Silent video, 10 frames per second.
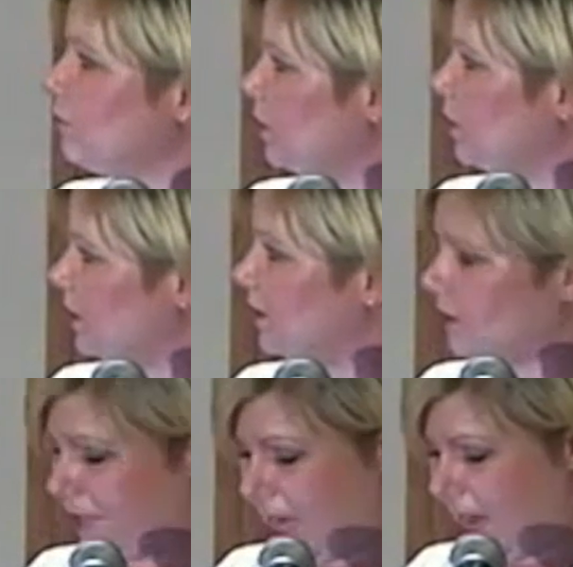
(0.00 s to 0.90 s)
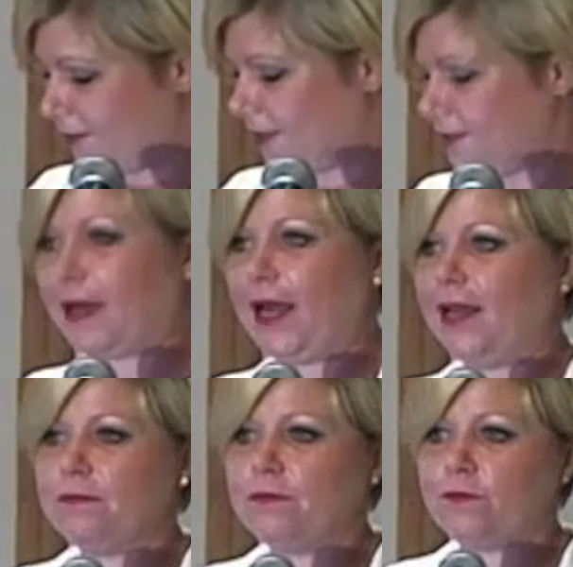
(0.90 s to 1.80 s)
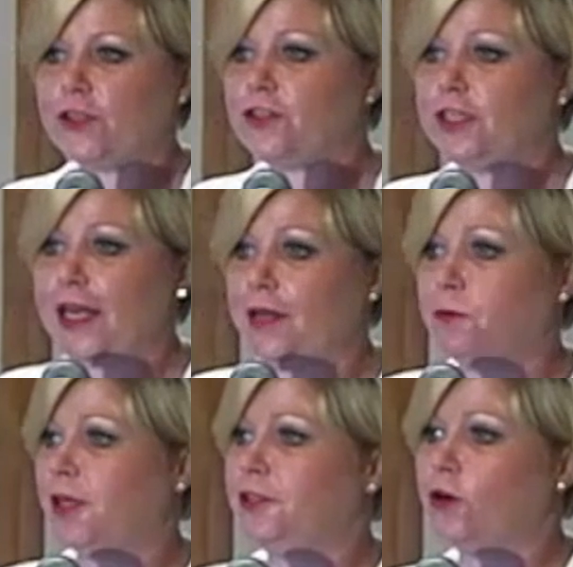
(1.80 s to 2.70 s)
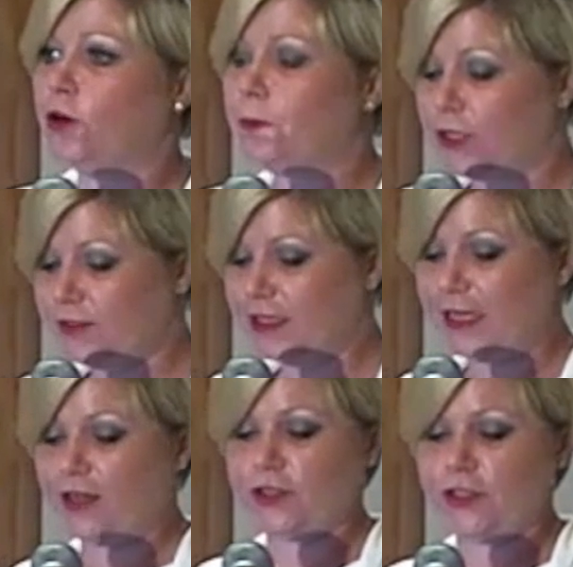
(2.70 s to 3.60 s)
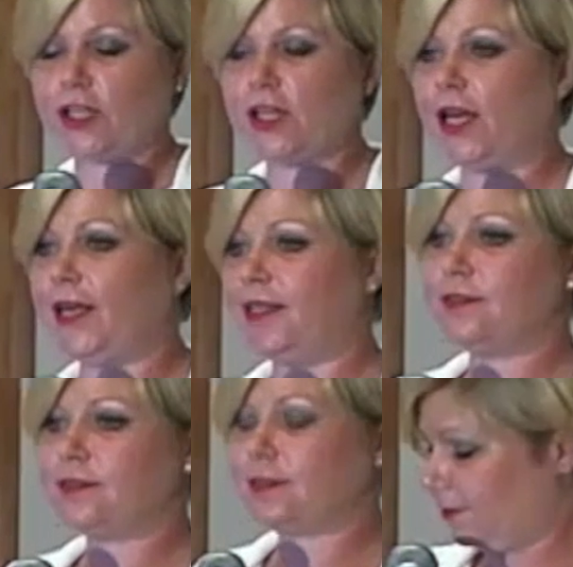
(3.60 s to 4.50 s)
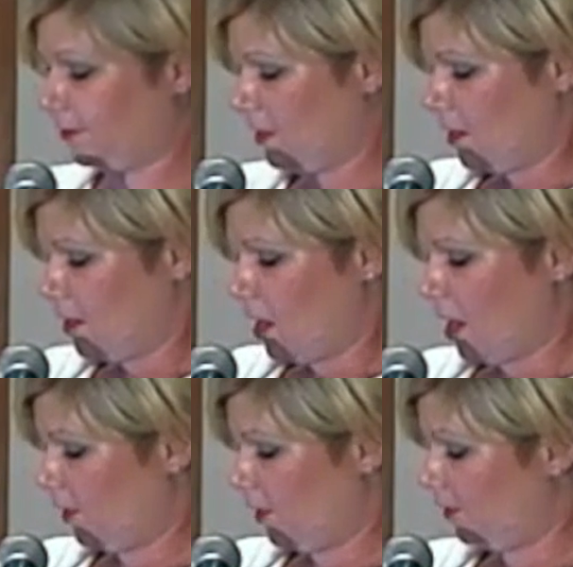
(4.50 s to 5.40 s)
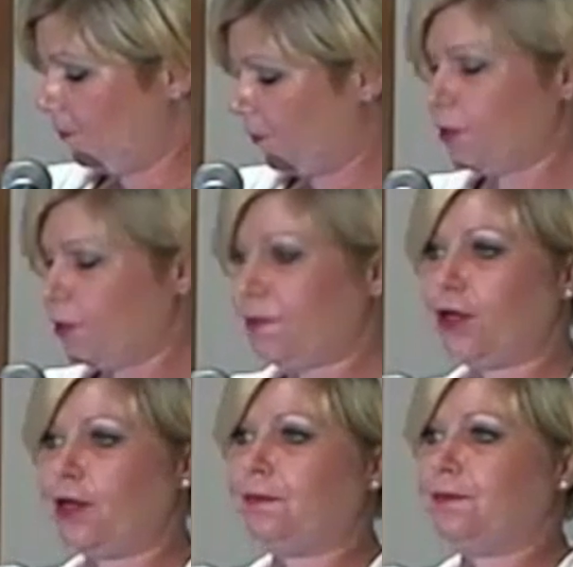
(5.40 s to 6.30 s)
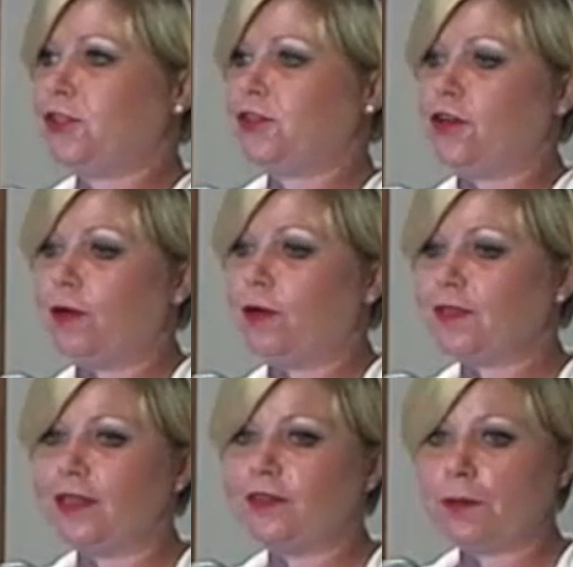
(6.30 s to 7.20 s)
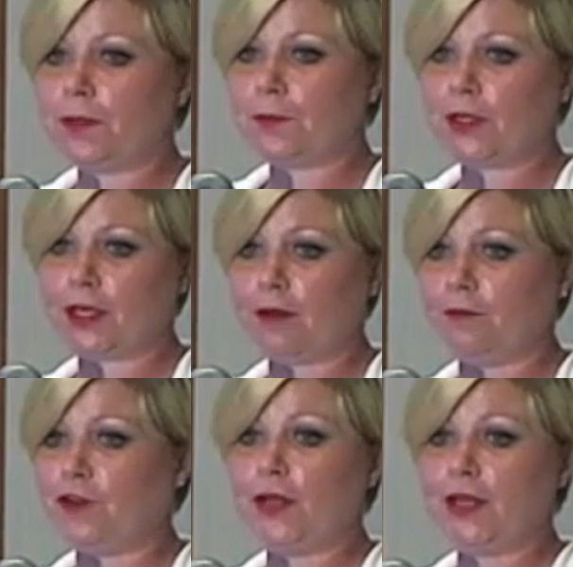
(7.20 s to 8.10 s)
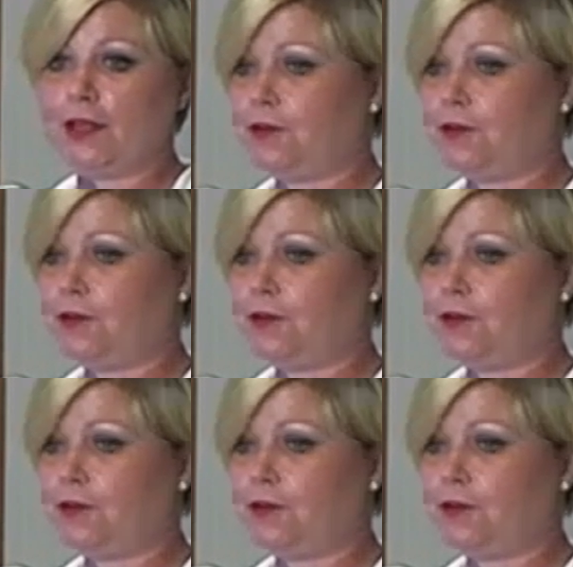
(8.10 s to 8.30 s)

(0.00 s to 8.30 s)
these can be accessed by virtually anyone, your own personnel, your clients. You could put it up just on a website so people can come view it if